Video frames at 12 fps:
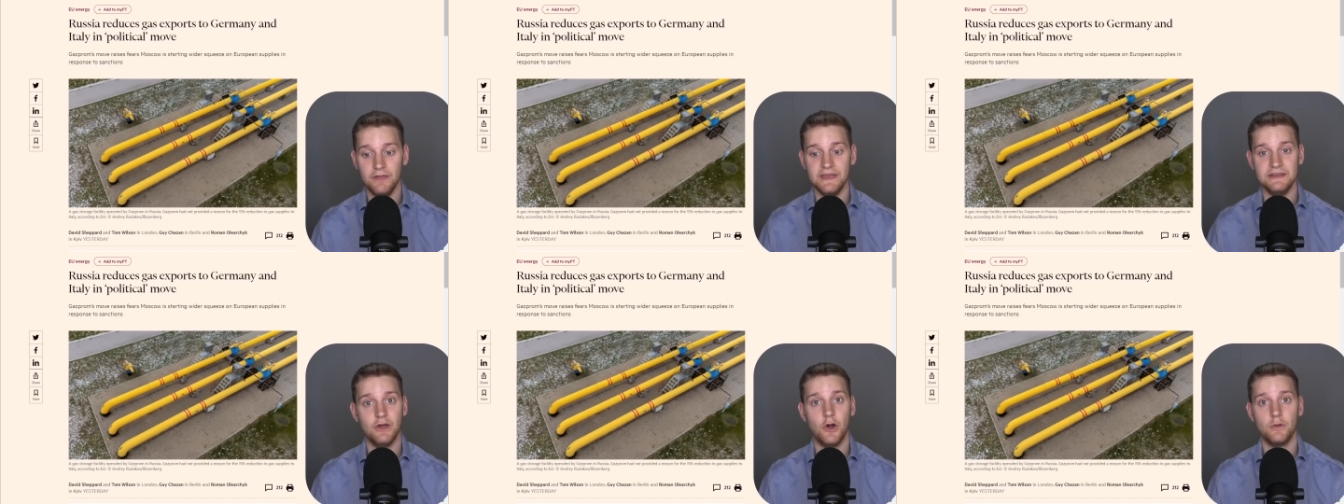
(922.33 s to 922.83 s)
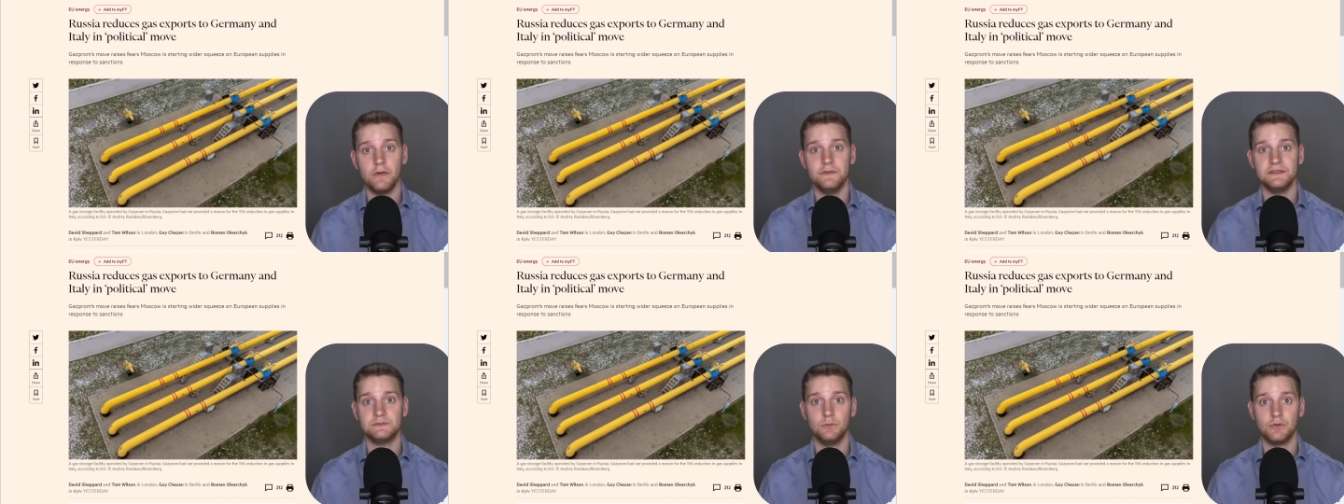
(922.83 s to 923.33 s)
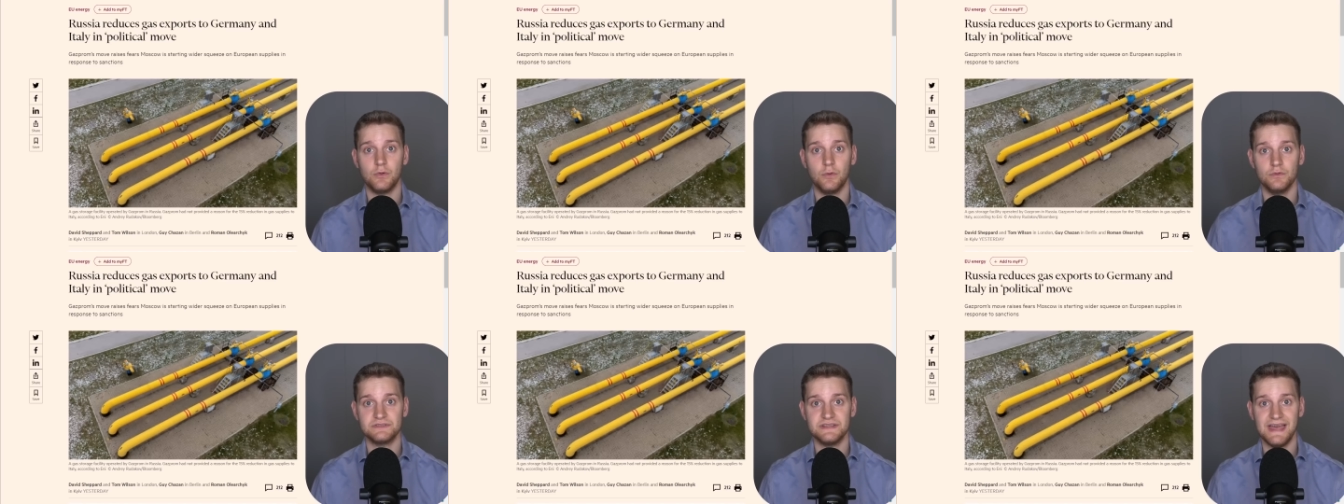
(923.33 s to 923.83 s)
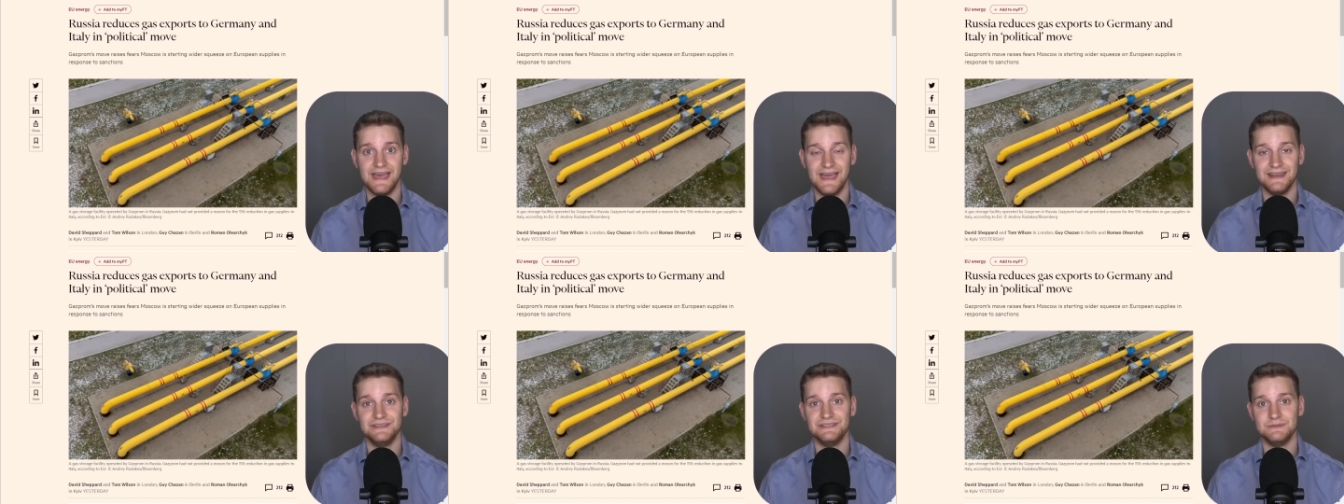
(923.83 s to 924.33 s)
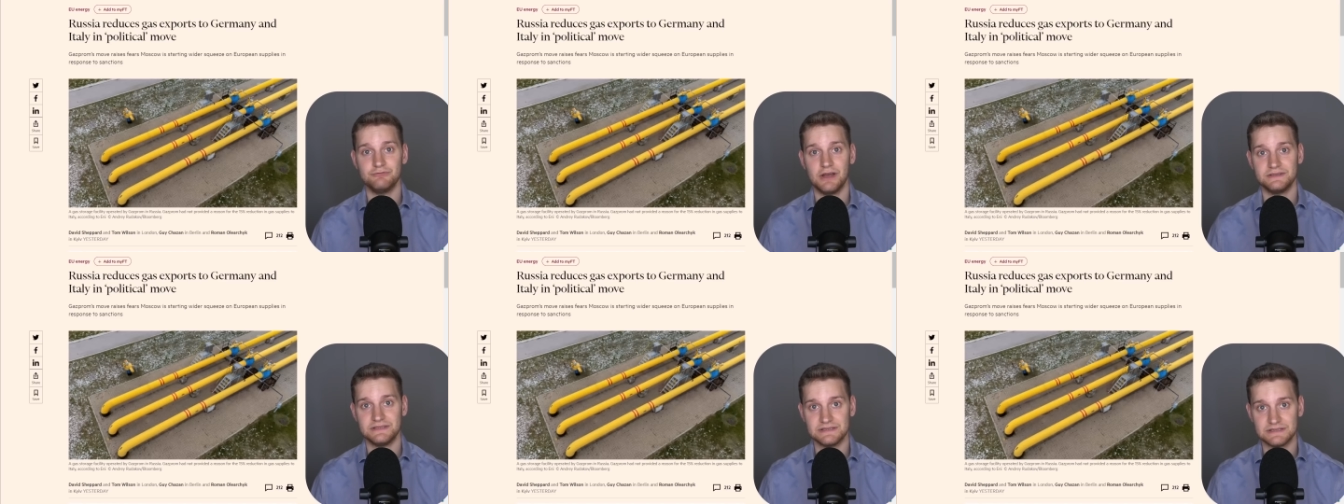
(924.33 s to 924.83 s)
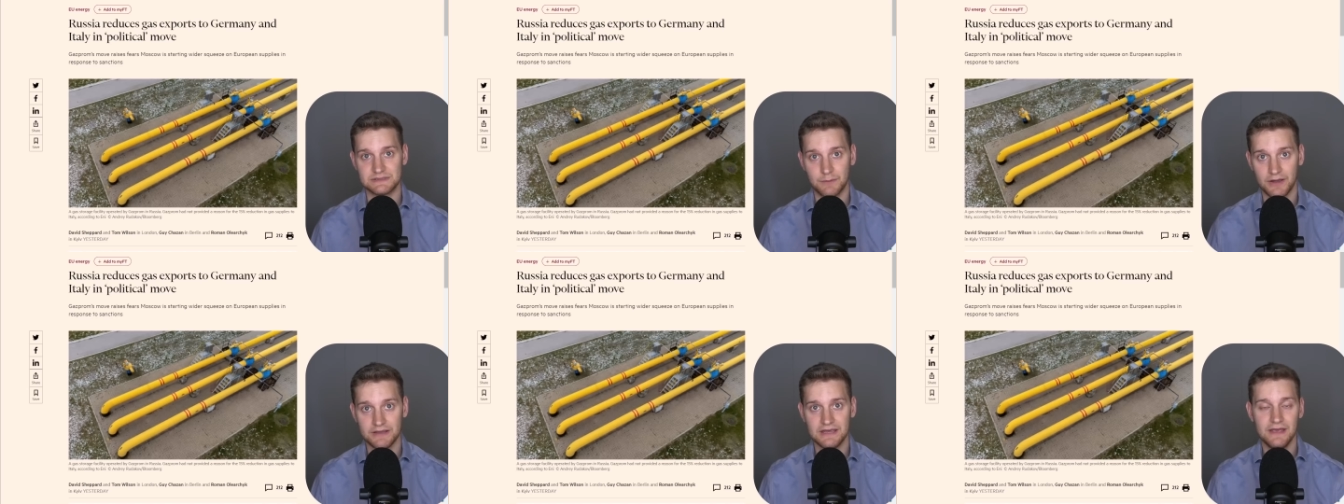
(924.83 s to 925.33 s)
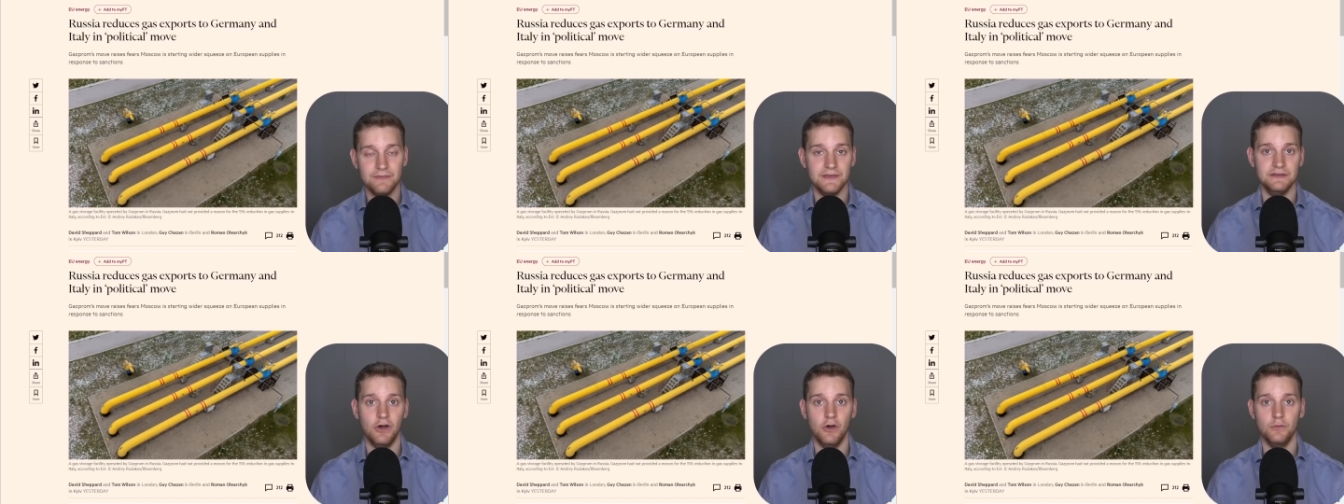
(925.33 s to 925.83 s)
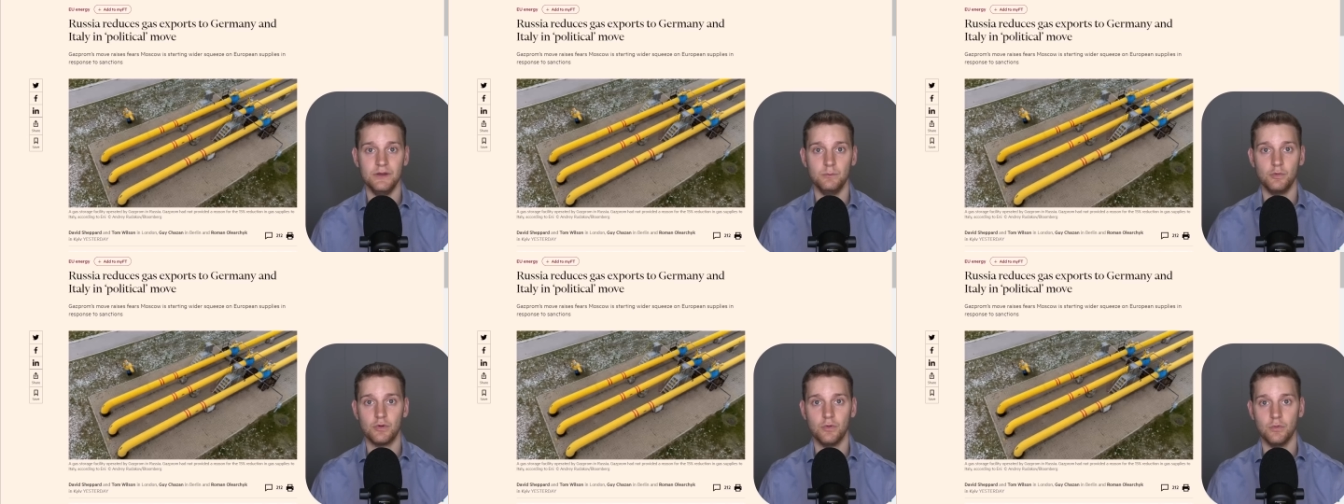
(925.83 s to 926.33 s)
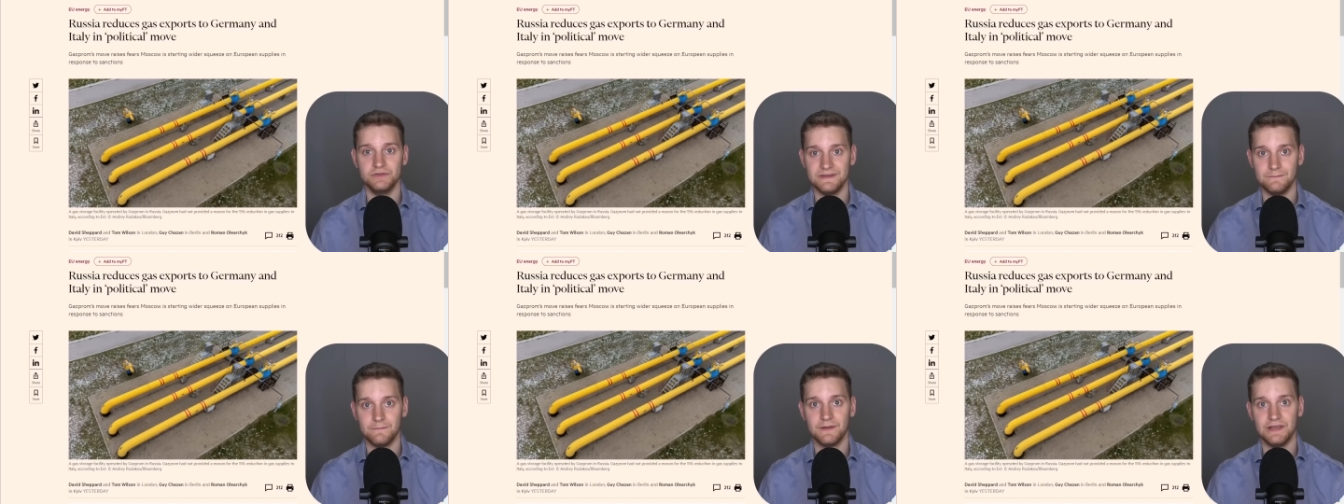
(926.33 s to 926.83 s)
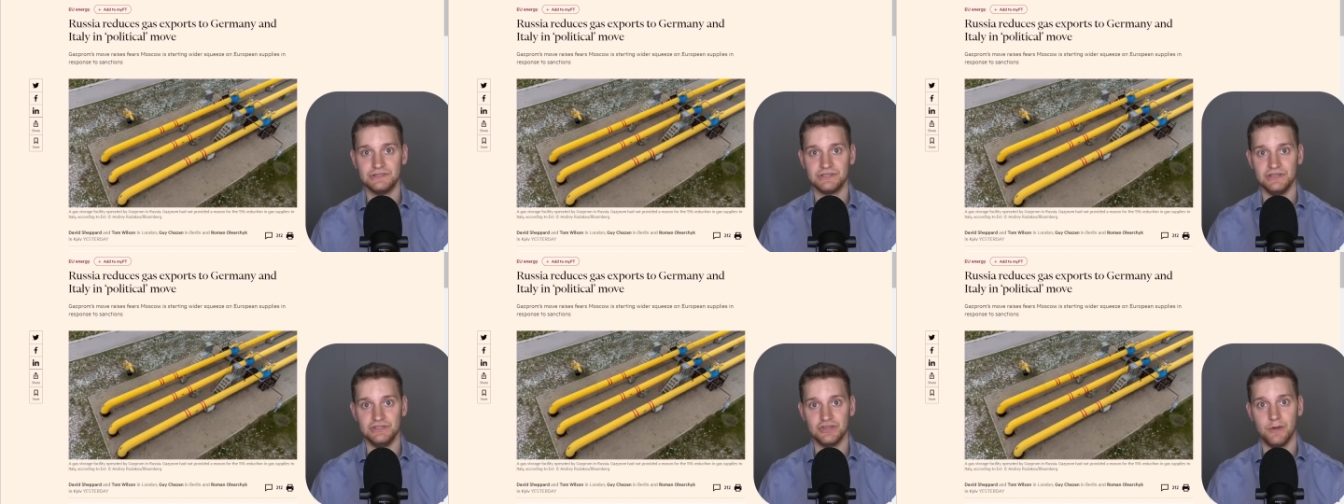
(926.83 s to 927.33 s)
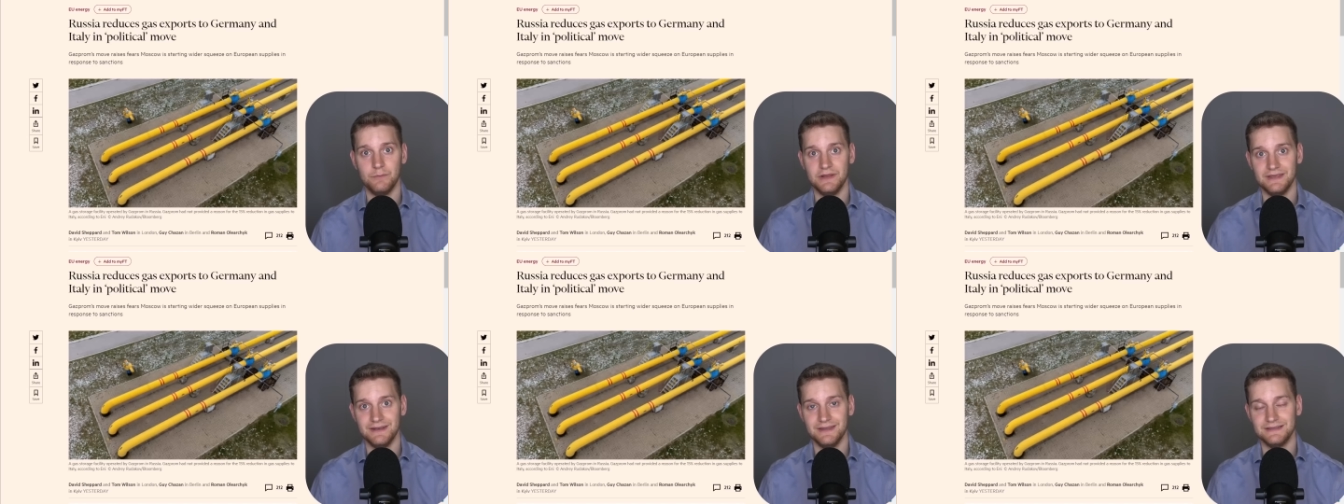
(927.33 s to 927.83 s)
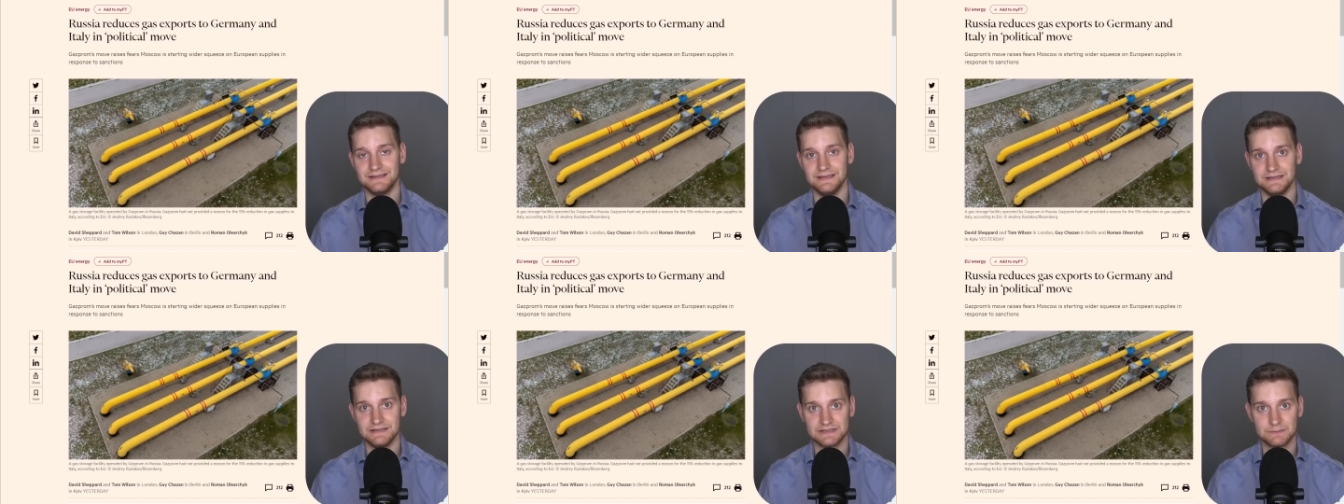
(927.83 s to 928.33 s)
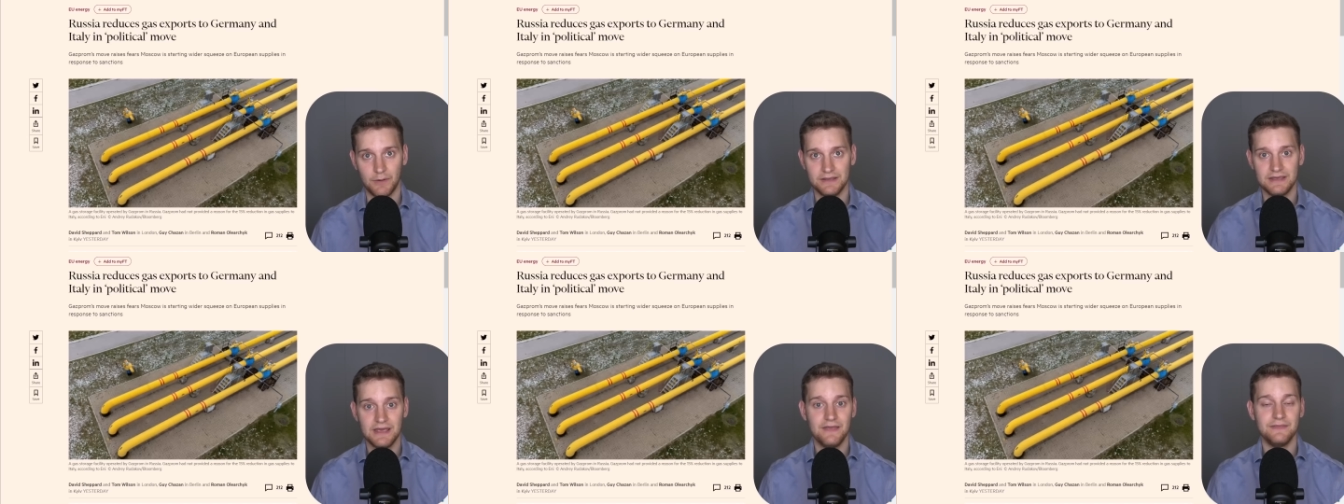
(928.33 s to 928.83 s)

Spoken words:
They know that this will cause their energy prices to spike. They know it will cause inflation in Germany and Italy to spike.